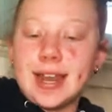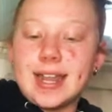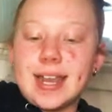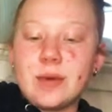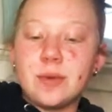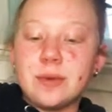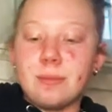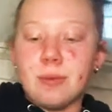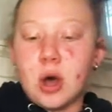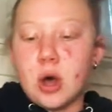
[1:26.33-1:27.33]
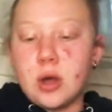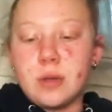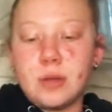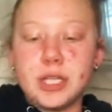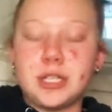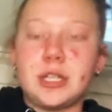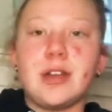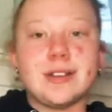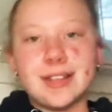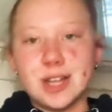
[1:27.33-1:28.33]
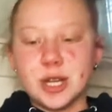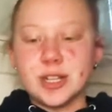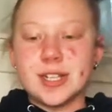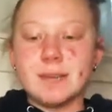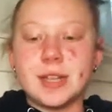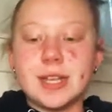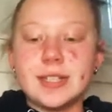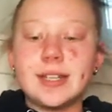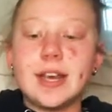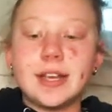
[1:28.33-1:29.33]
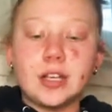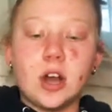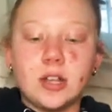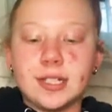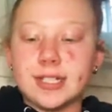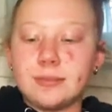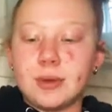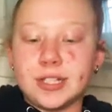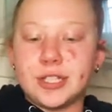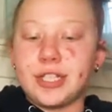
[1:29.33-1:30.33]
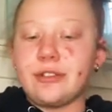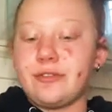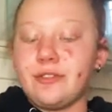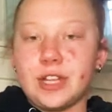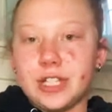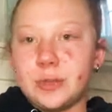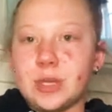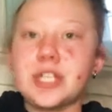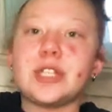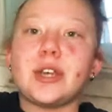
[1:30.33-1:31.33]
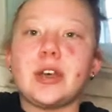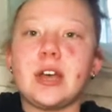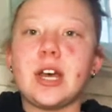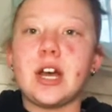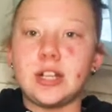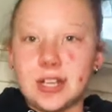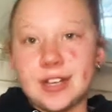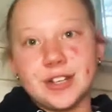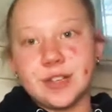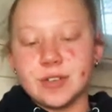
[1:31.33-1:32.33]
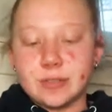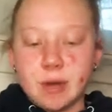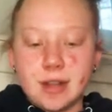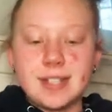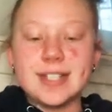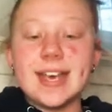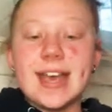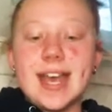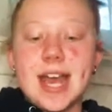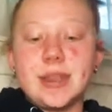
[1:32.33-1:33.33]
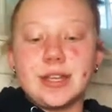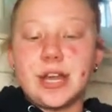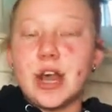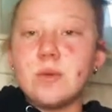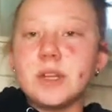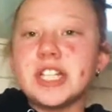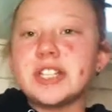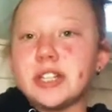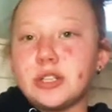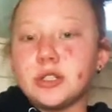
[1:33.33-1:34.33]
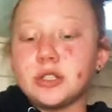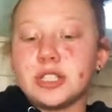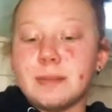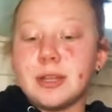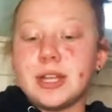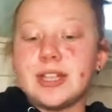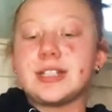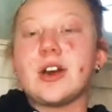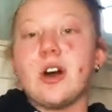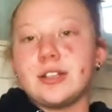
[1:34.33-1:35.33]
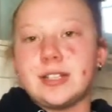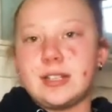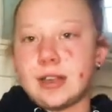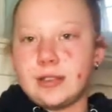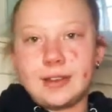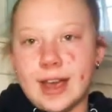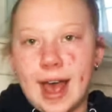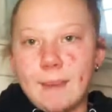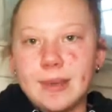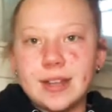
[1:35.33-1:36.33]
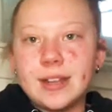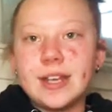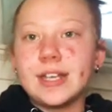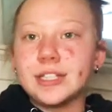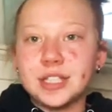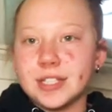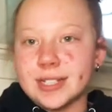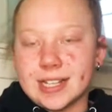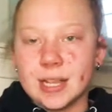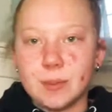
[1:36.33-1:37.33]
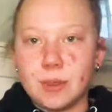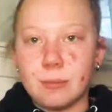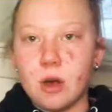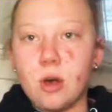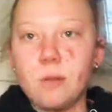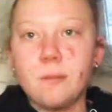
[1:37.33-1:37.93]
getting hit with a ball, which is the unconditioned stimulus, causes Presley to flinch, which is the unconditioned response, and the tone, which is the neutral stimulus, causes nothing to happen. She just gets hit with a ball.